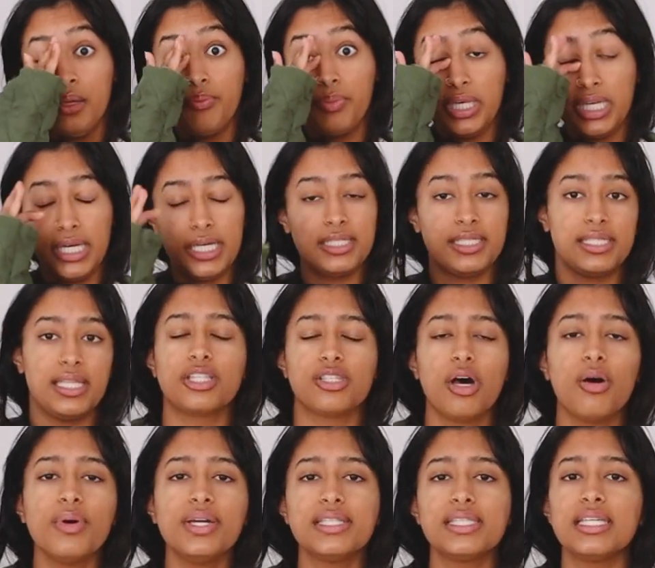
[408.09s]
because it's
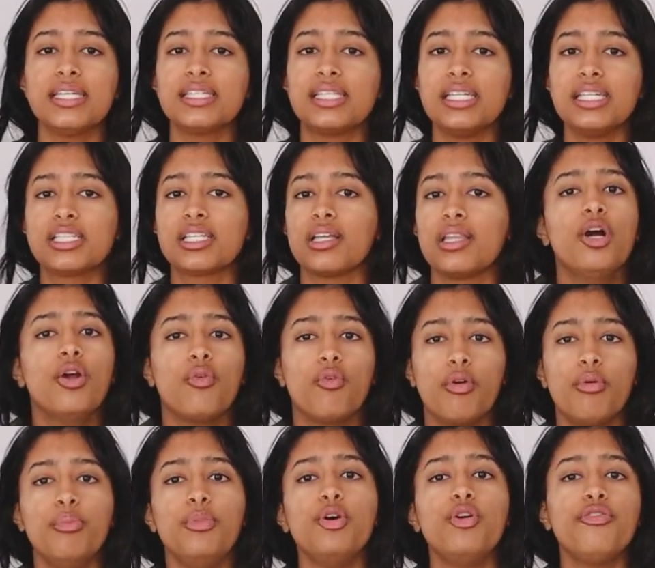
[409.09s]
always easy to
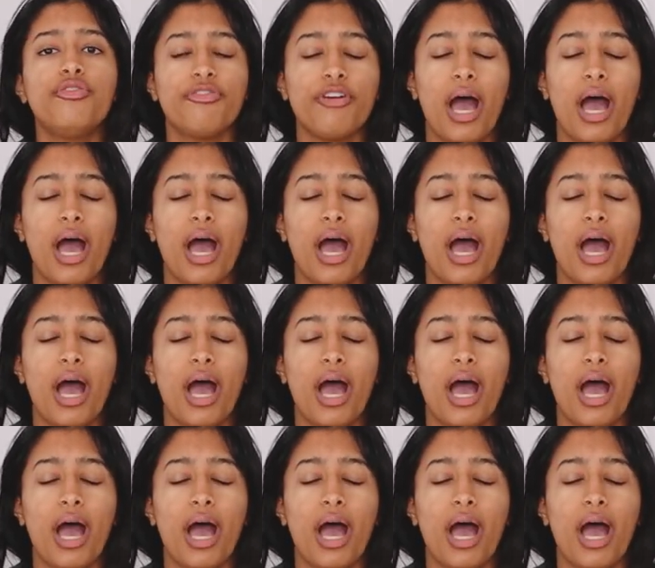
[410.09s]
remove